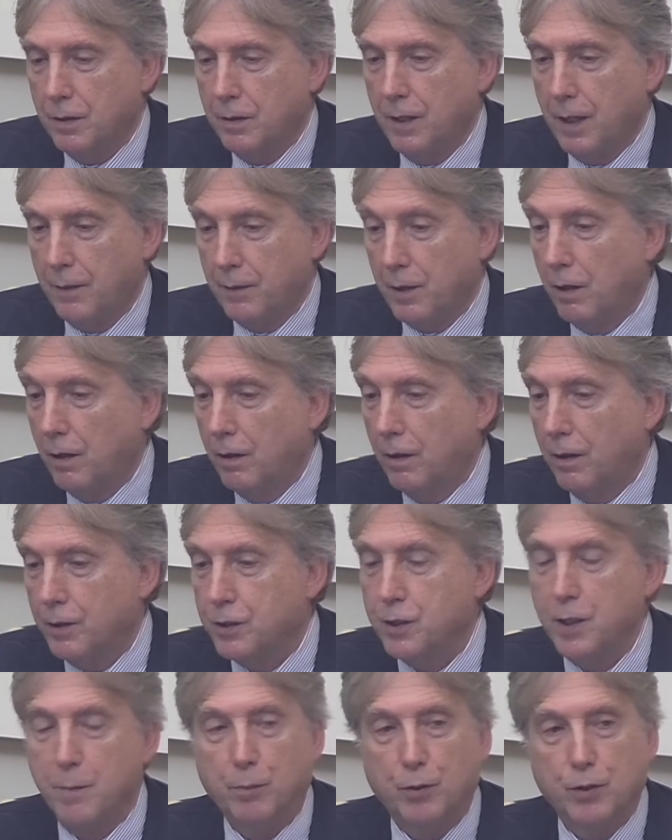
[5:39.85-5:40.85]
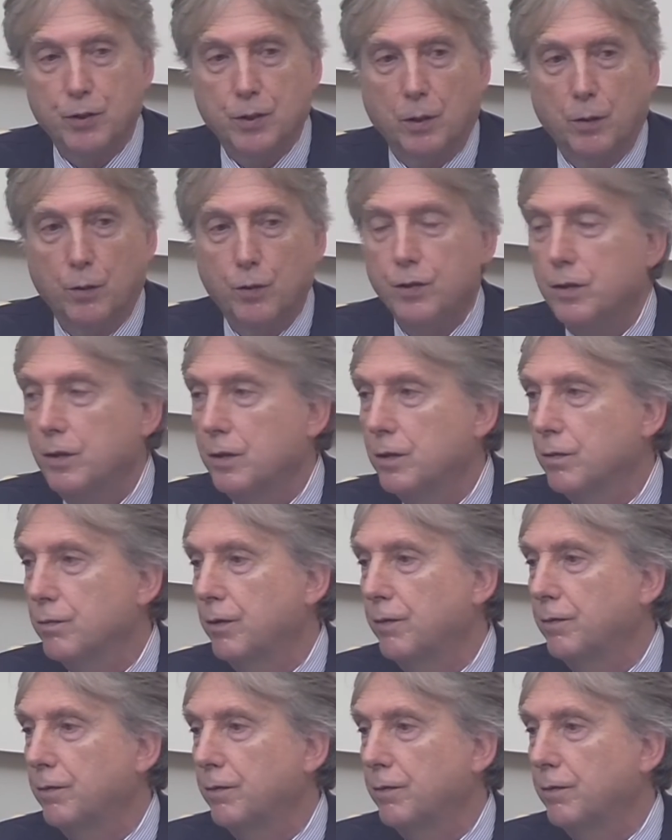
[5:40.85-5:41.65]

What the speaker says: that there are simple solutions.